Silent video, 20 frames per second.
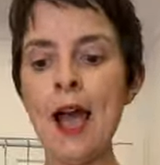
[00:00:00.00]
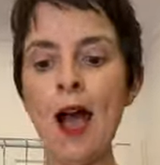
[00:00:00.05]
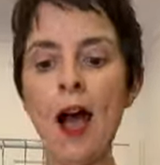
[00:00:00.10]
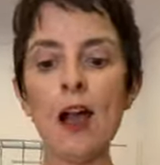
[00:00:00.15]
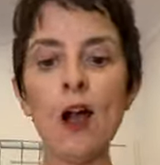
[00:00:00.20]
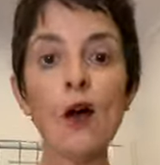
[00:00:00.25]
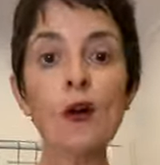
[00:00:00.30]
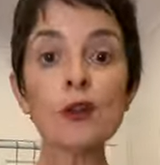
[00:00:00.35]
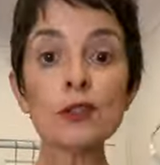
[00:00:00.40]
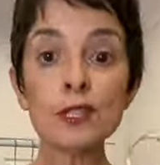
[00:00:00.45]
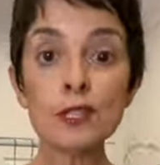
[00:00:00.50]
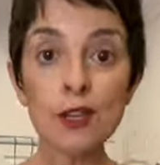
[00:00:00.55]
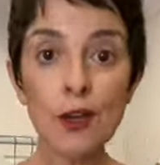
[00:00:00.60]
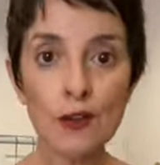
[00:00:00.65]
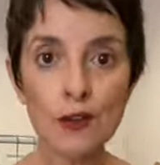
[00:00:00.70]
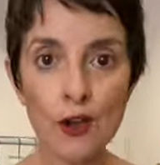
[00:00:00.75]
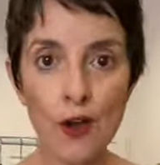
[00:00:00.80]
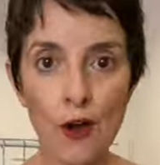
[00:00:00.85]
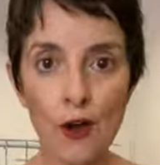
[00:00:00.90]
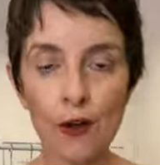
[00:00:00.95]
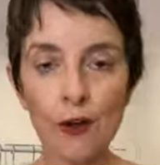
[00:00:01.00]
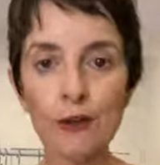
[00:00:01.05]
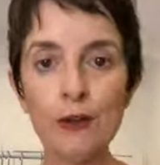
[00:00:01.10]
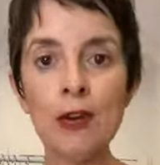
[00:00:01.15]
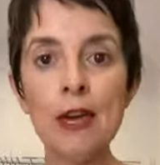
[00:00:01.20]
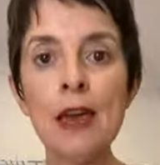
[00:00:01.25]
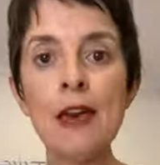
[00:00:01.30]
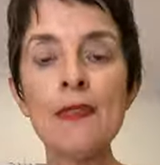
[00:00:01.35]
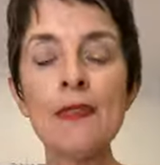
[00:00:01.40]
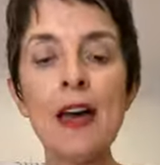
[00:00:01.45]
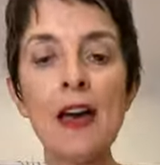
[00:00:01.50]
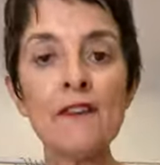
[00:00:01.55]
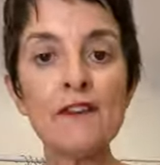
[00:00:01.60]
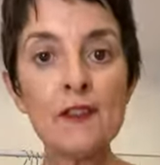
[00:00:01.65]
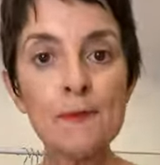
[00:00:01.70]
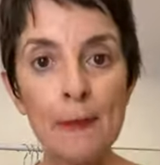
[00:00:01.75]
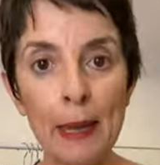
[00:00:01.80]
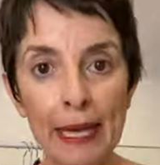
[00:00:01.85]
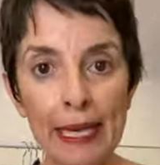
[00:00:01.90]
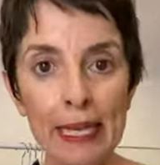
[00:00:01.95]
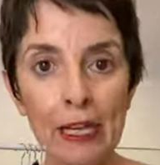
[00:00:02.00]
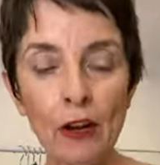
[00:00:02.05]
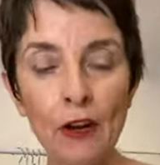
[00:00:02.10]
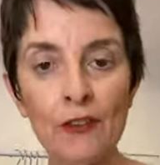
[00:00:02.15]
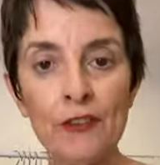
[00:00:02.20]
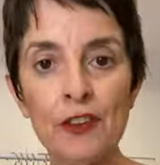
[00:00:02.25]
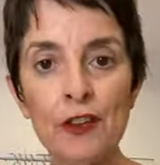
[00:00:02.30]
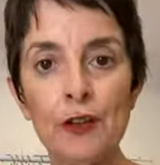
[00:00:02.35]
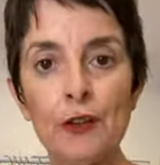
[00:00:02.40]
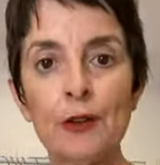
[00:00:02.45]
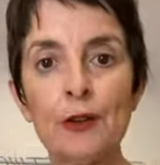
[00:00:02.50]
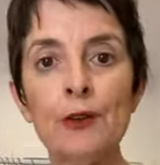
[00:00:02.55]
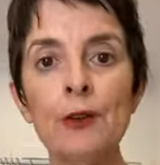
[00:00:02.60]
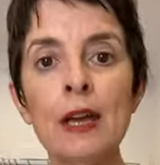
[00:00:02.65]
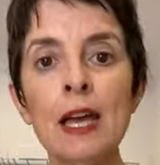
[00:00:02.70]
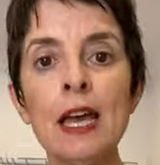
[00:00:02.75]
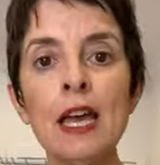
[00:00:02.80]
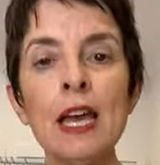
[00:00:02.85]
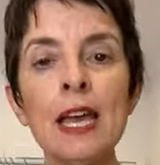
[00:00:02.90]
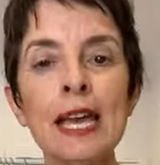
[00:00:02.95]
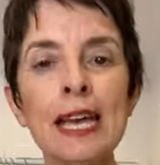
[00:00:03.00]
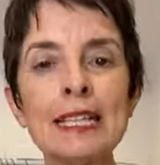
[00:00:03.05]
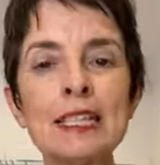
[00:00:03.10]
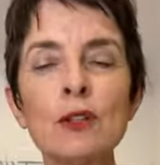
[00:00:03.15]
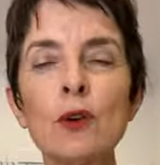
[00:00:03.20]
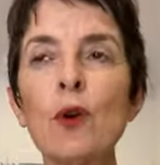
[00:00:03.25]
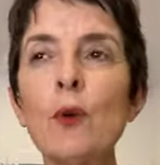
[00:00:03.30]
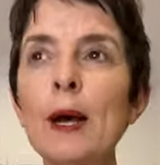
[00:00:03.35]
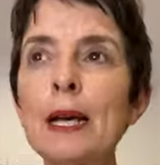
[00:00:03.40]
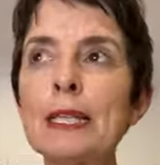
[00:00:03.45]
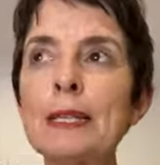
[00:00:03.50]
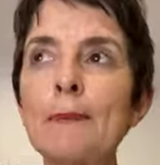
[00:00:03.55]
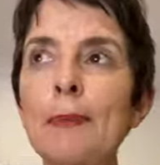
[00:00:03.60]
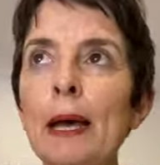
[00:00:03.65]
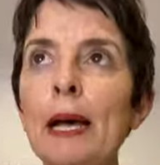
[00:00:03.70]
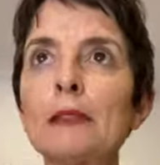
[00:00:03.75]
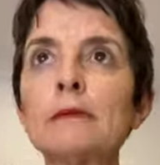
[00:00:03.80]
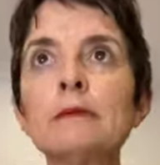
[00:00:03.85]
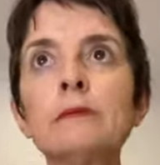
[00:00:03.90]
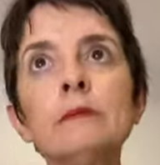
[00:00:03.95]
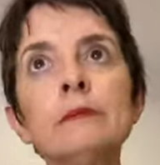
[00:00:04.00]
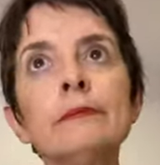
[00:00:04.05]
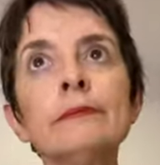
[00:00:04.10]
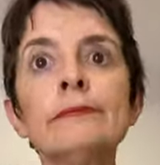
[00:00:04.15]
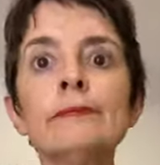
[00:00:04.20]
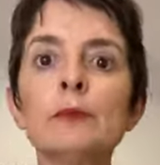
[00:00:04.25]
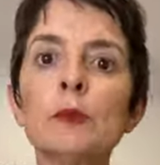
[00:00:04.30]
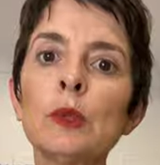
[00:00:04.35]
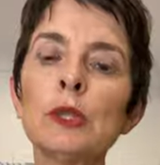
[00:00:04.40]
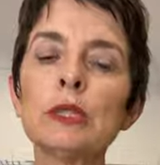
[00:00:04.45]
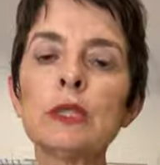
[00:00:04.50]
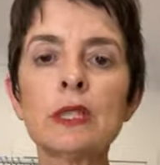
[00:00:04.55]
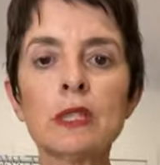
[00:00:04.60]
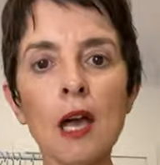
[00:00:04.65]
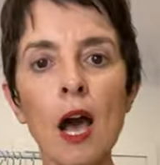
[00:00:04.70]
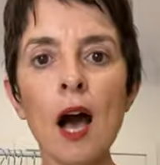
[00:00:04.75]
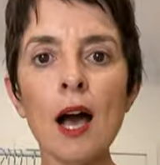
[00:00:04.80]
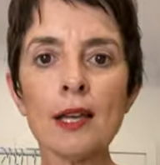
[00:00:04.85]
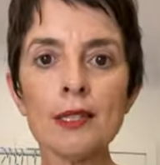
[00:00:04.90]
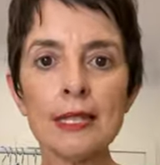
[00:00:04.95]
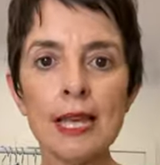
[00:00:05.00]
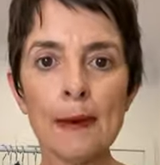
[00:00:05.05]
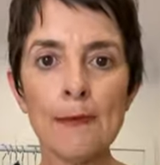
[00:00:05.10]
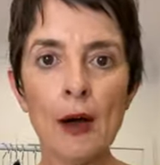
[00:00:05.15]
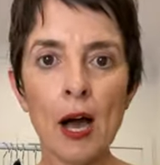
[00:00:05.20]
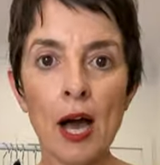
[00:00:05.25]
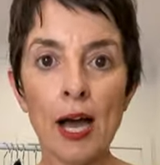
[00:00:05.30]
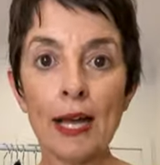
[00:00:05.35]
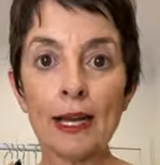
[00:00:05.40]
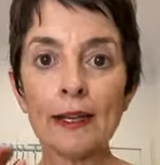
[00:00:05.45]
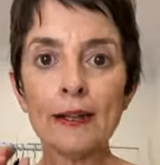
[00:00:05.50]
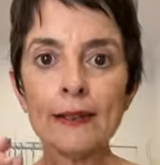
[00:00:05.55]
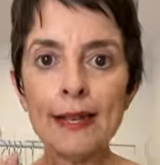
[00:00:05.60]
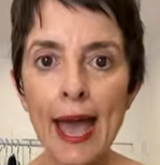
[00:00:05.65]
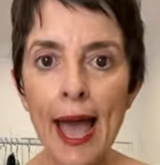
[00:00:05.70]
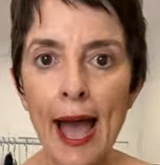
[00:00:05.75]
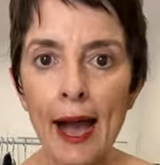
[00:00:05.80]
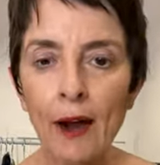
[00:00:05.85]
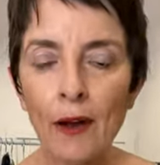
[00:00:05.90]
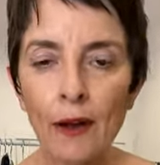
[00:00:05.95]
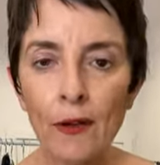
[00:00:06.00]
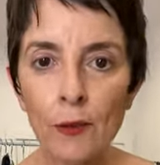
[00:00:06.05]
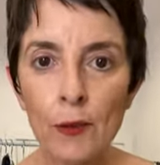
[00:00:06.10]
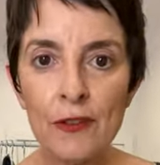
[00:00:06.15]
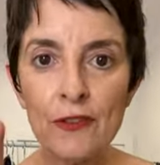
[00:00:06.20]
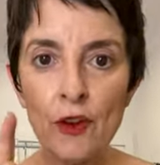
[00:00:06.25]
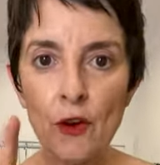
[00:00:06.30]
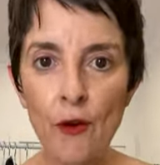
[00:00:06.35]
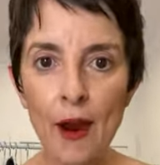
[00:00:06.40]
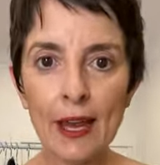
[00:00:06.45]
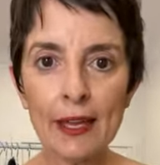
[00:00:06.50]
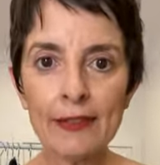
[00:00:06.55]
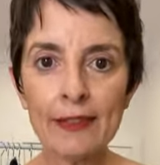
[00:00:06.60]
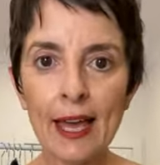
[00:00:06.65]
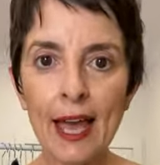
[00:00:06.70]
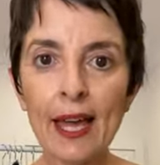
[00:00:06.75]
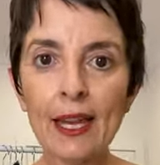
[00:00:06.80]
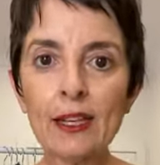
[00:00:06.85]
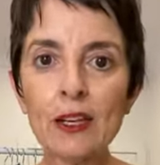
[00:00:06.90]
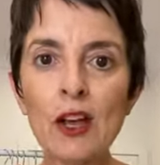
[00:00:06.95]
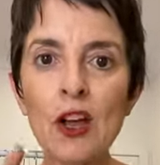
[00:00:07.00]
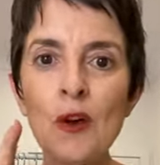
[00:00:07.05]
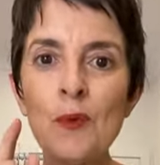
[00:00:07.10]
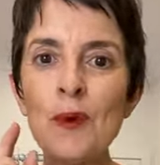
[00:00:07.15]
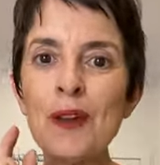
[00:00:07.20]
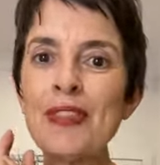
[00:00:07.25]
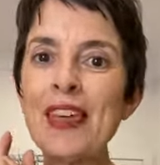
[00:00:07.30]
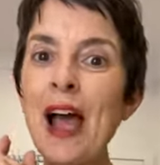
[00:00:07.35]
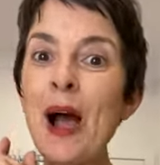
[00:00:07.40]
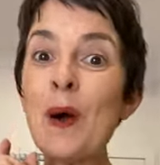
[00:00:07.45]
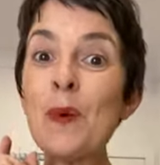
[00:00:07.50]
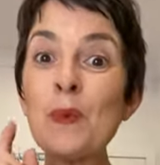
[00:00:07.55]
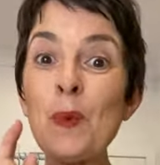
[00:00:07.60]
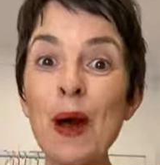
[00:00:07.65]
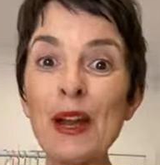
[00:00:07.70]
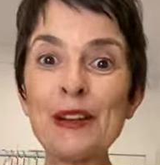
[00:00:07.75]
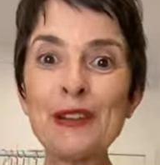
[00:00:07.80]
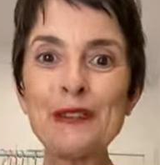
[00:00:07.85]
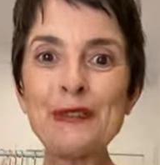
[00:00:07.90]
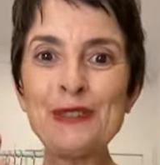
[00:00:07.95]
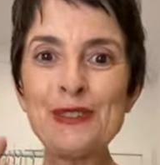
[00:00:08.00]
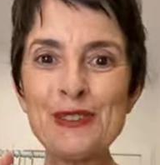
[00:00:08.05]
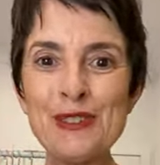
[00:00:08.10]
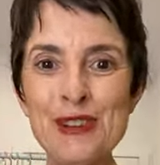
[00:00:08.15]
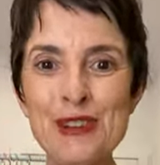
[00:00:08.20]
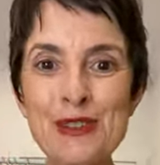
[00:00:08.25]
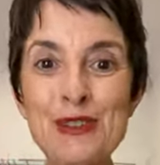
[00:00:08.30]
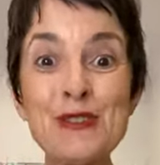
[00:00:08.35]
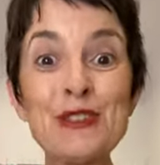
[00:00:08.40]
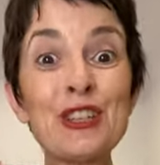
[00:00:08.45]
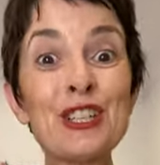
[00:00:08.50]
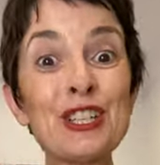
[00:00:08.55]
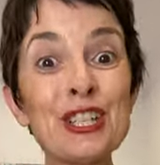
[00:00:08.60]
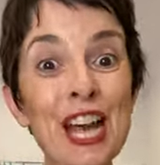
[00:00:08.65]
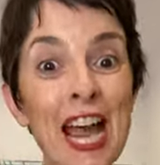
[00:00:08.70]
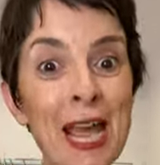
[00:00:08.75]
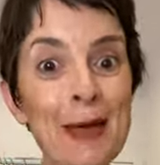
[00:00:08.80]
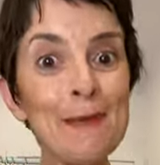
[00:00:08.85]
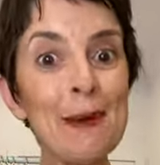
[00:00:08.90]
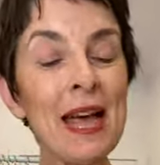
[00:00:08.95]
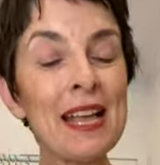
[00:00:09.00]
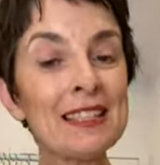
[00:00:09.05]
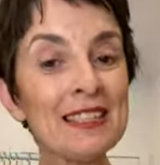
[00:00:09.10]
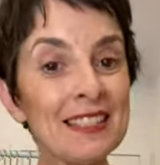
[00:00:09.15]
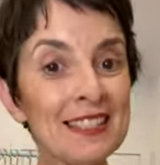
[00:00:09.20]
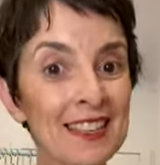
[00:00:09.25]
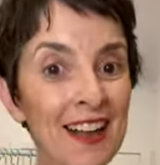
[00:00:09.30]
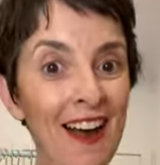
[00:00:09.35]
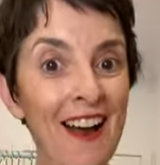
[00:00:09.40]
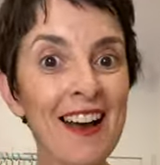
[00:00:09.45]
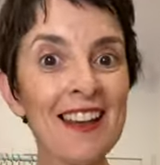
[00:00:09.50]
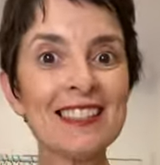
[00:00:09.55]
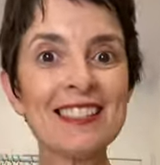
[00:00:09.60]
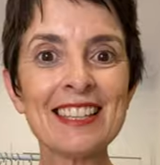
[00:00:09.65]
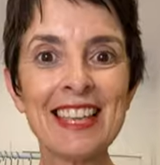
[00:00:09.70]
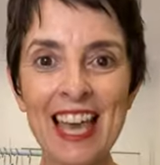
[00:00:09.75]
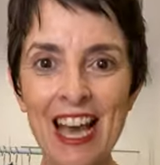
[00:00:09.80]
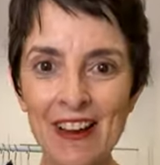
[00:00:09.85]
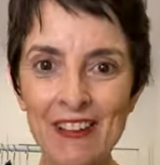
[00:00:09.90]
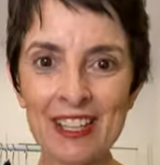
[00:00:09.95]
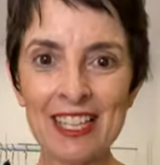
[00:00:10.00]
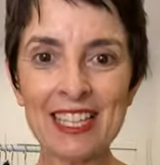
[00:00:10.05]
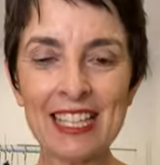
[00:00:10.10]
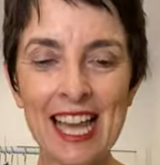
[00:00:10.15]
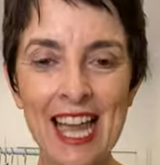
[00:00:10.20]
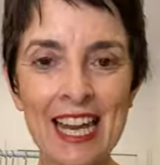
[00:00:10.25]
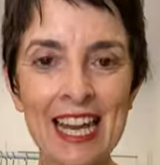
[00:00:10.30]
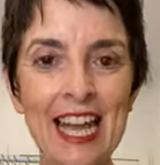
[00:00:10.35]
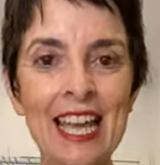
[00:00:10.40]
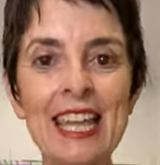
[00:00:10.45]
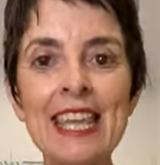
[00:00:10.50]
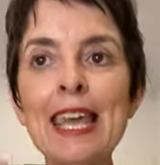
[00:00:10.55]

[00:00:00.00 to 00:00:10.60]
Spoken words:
I also know that for many of you, it's always about, what size am I? Now, we've cracked that with our wonderful new shape and size calculator.